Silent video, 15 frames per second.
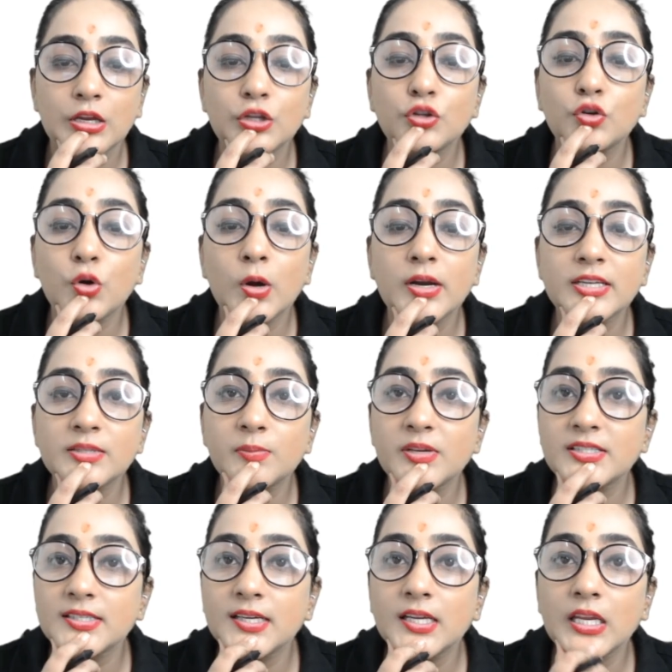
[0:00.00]
Enthrall is
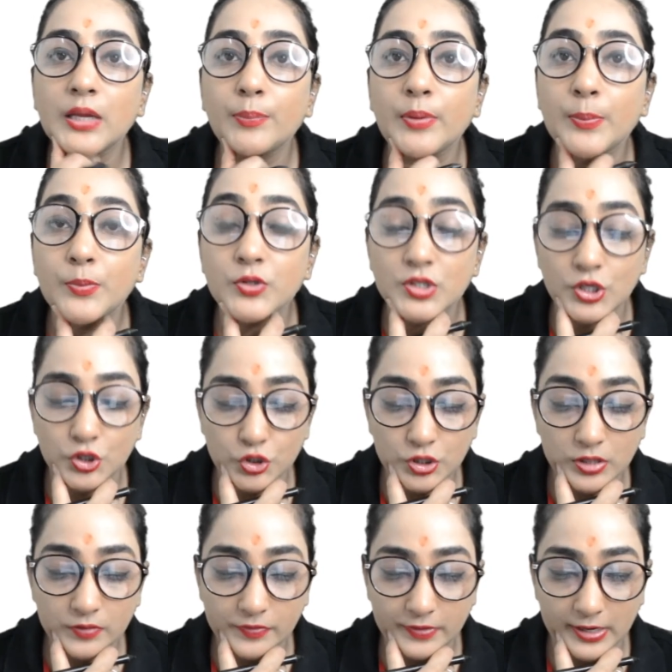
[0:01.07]
basically a
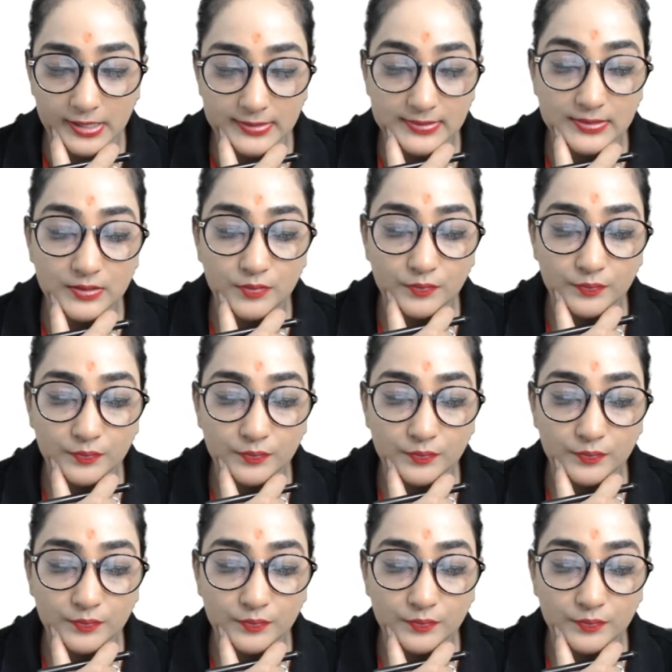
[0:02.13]
prepositional phrase.